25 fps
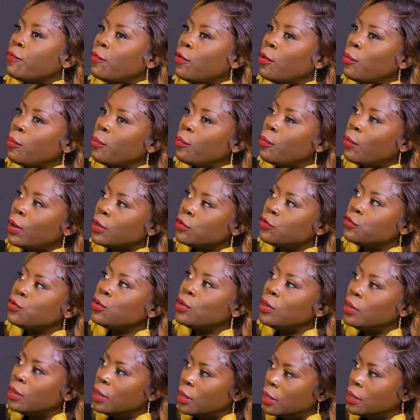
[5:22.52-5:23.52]
from what
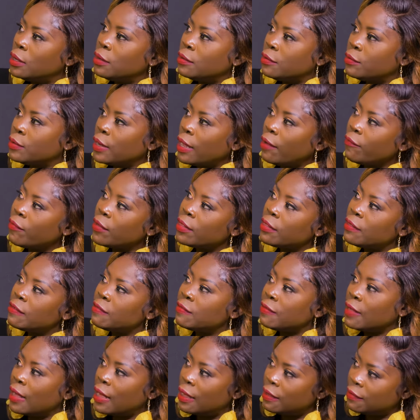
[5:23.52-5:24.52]
you learned, having
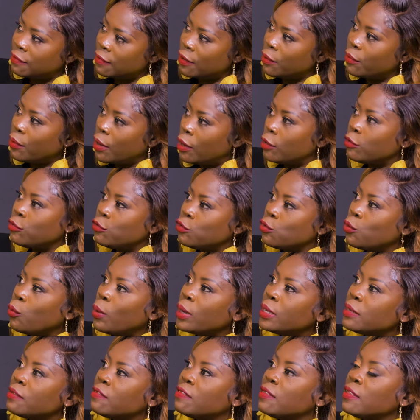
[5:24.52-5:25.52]
these guys around you,
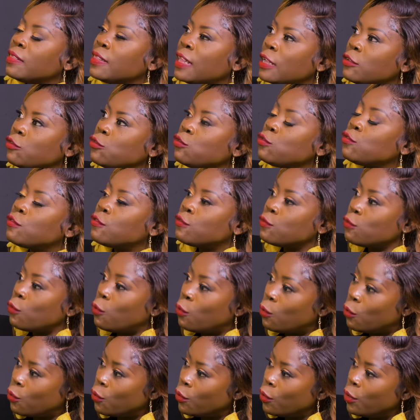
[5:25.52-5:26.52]
what is it that you
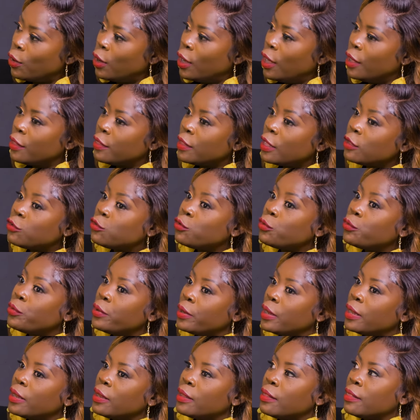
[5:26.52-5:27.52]
saw that you
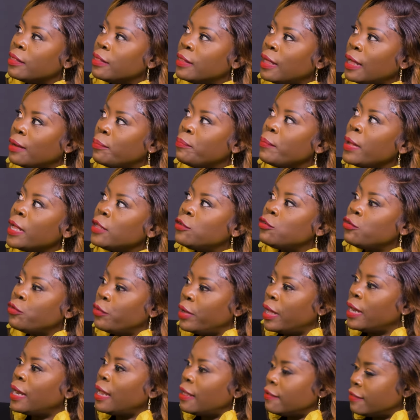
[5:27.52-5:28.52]
re- that made you
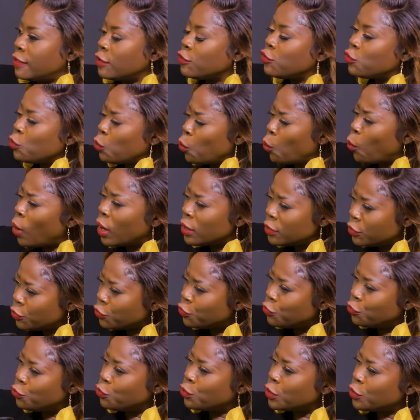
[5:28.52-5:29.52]
realize that you
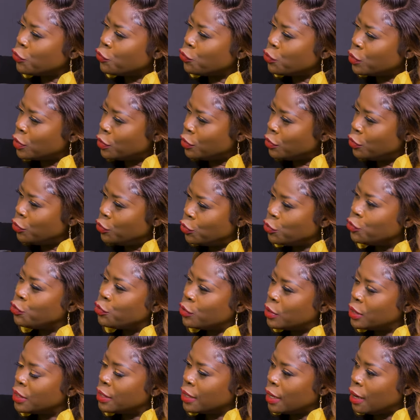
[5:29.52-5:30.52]
wanted to do what you want you're
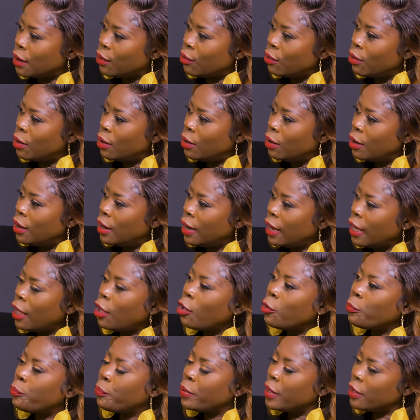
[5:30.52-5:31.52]
doing now,
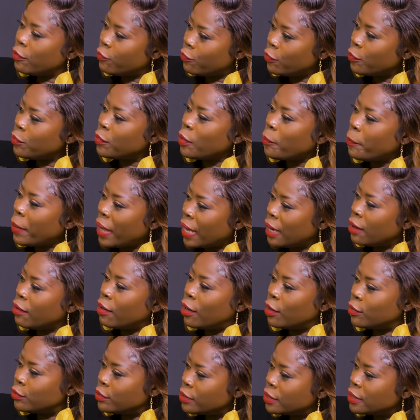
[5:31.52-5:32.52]
helping from the
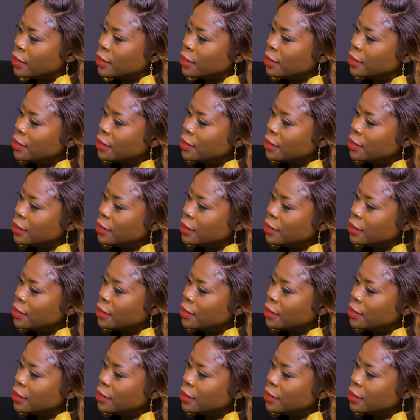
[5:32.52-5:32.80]
background?